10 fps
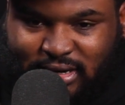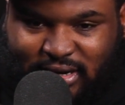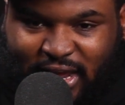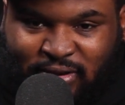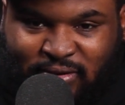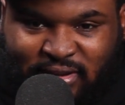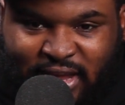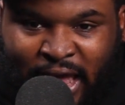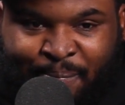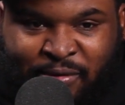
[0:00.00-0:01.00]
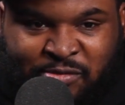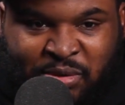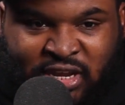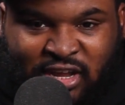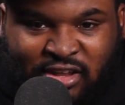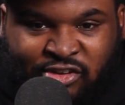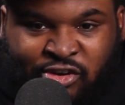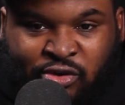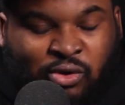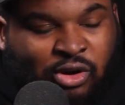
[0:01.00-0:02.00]
that usually happens because you're
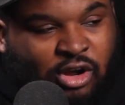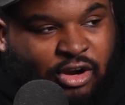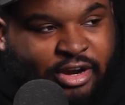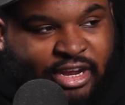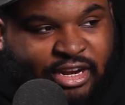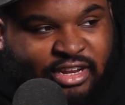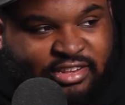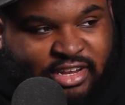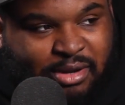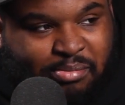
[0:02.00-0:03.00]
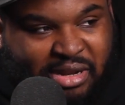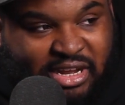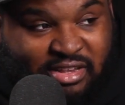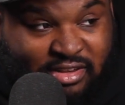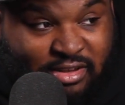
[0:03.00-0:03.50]
no longer in the same place.